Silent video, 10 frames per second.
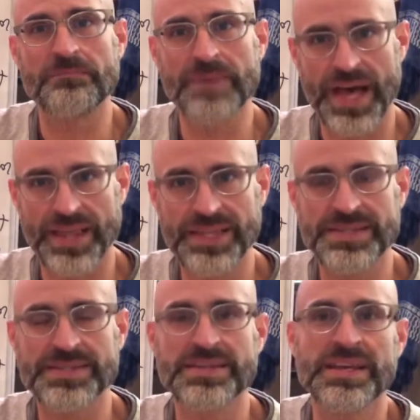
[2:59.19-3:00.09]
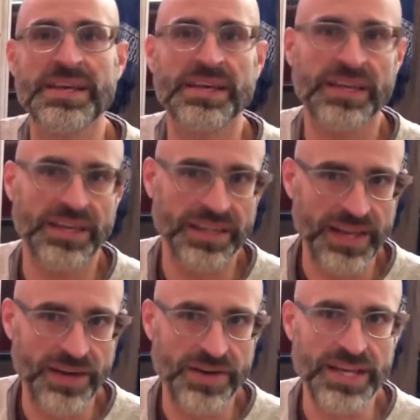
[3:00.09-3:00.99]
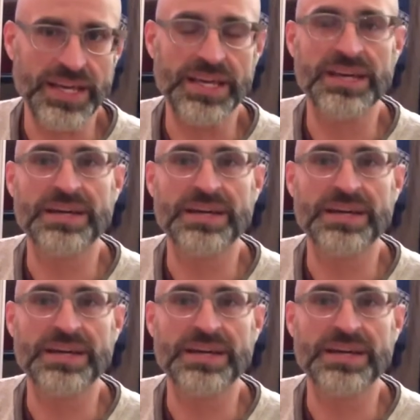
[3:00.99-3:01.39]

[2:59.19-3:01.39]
balance, clarity,